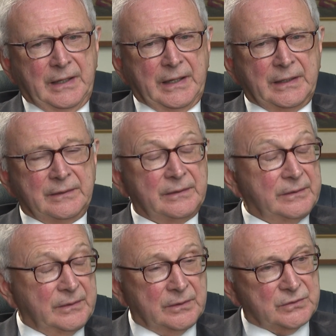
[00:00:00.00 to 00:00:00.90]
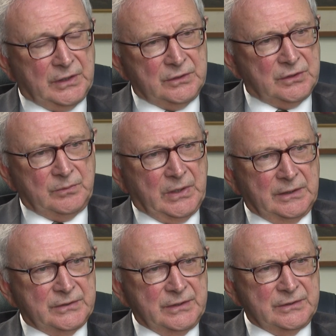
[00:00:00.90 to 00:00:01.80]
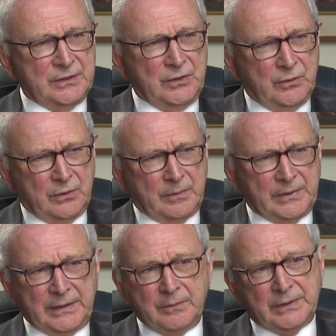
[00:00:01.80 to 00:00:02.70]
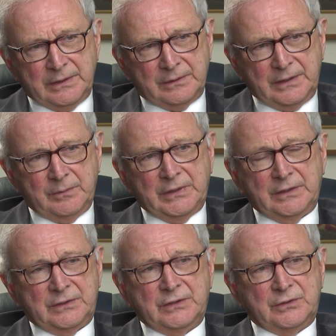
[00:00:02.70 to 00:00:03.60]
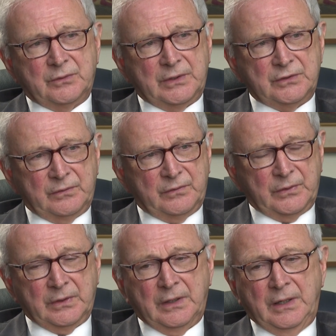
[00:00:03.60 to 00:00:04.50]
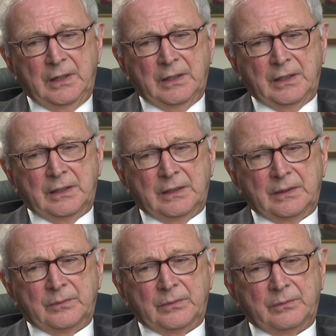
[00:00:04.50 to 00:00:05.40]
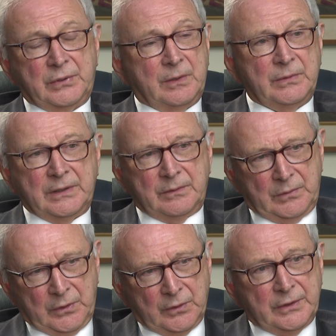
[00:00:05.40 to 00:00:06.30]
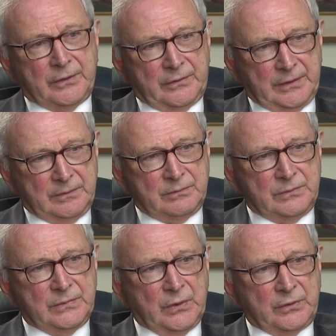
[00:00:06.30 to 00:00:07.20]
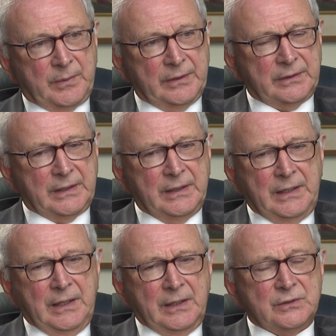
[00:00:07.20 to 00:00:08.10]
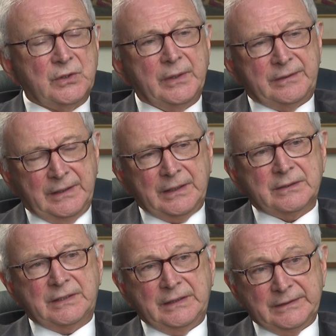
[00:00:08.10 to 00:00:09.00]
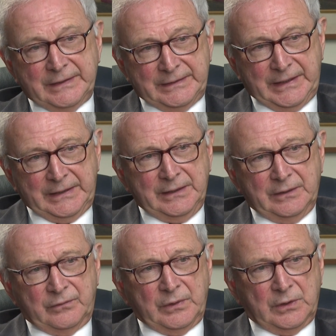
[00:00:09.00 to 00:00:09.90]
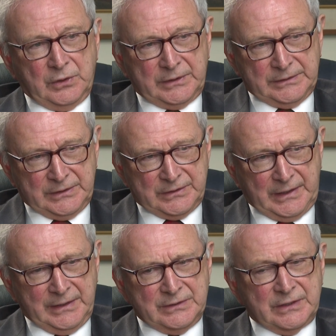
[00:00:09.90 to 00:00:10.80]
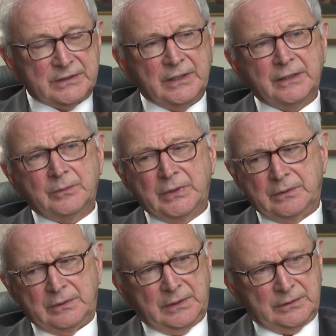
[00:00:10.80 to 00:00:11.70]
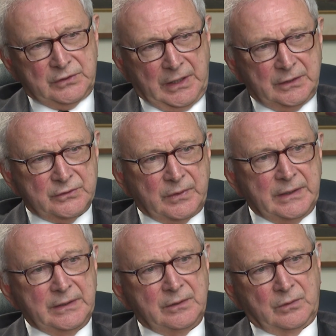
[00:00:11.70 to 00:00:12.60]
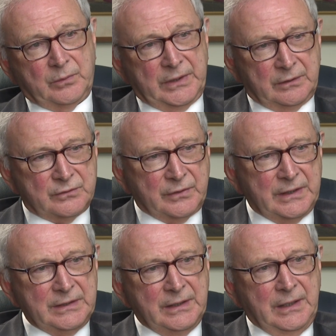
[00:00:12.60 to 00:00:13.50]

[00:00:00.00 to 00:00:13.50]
and they're changing policies in Europe, and they've been in this situation for probably earlier than North America. So I think at the end of the day, if we look at the science, it's not about a child's right or parent's right.